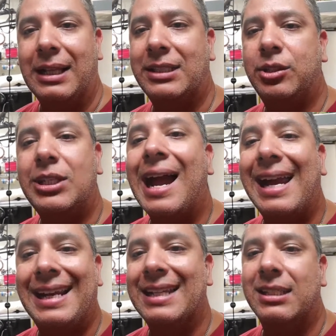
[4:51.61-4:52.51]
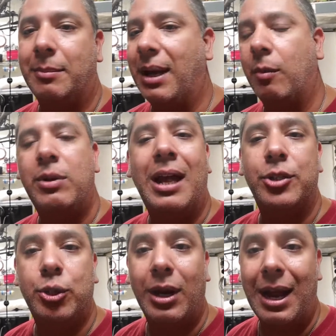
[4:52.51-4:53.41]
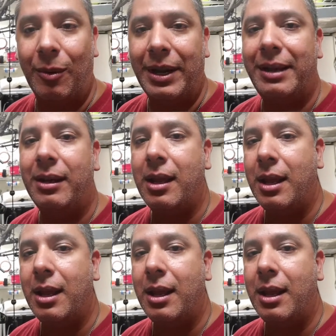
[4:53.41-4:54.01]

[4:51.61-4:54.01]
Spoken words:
It's tied in somehow, not sure how, right?